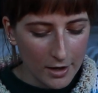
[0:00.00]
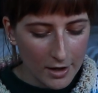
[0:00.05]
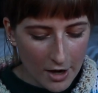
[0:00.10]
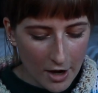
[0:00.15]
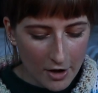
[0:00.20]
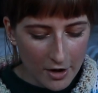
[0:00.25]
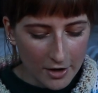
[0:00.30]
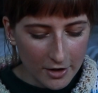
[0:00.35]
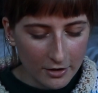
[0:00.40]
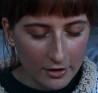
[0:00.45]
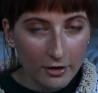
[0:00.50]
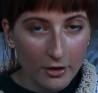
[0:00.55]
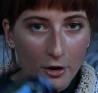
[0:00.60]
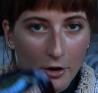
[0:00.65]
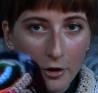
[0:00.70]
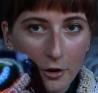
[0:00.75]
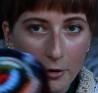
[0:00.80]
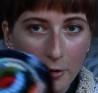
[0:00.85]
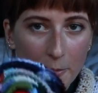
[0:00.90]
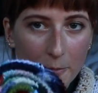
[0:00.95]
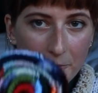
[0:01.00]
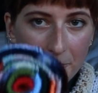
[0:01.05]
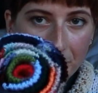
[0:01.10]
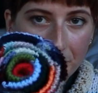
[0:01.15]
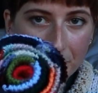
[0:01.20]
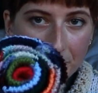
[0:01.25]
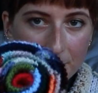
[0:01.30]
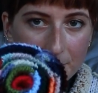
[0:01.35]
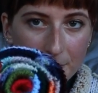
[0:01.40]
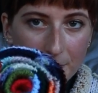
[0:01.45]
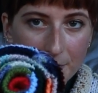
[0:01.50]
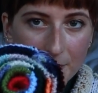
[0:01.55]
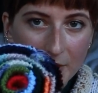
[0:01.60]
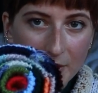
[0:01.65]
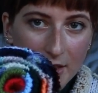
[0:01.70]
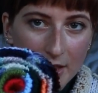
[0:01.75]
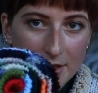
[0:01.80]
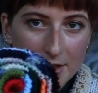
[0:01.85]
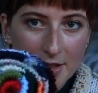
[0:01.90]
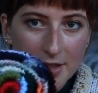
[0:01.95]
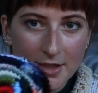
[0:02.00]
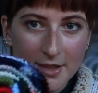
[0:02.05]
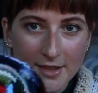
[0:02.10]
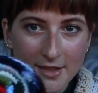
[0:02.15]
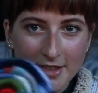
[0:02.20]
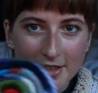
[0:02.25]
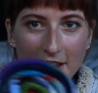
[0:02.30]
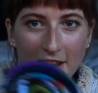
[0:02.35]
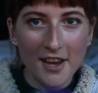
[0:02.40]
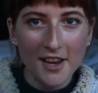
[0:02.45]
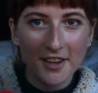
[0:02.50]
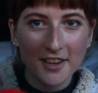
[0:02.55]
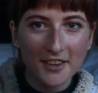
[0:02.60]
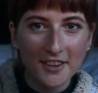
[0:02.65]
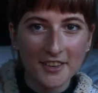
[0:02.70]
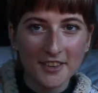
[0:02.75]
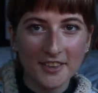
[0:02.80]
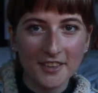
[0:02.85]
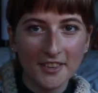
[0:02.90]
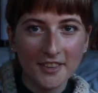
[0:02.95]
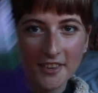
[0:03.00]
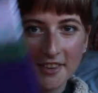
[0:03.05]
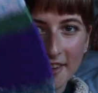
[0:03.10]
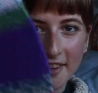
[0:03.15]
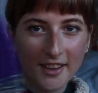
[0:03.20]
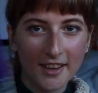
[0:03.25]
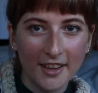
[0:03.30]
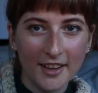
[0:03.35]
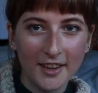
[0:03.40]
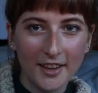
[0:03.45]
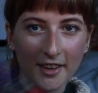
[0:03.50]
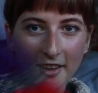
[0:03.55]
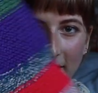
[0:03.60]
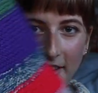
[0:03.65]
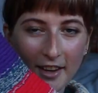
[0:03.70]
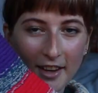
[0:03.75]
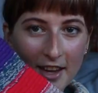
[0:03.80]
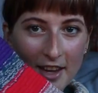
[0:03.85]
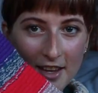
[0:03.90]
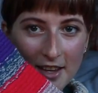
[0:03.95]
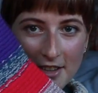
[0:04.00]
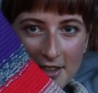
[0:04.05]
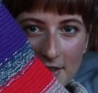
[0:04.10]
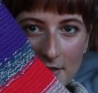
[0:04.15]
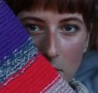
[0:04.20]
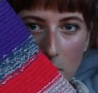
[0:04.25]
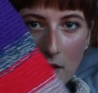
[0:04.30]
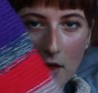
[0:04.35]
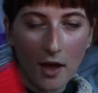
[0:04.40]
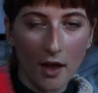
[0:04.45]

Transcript: Yeah, so this is it.